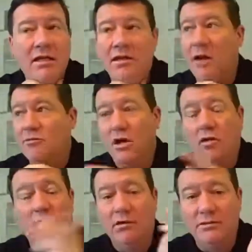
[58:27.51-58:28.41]
you know, I was the
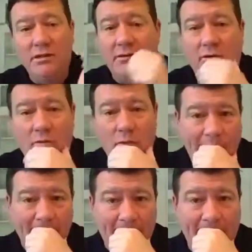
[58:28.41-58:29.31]
only lieutenant colonel
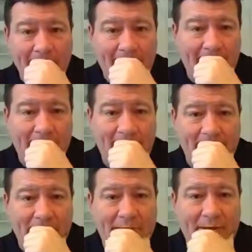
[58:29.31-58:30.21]
on that
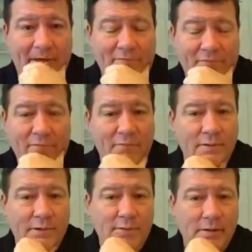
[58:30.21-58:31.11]
on that Fifth
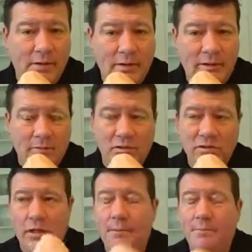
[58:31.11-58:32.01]
Fleet, and uh, it was
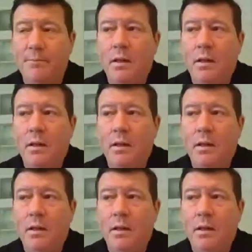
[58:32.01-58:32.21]
a,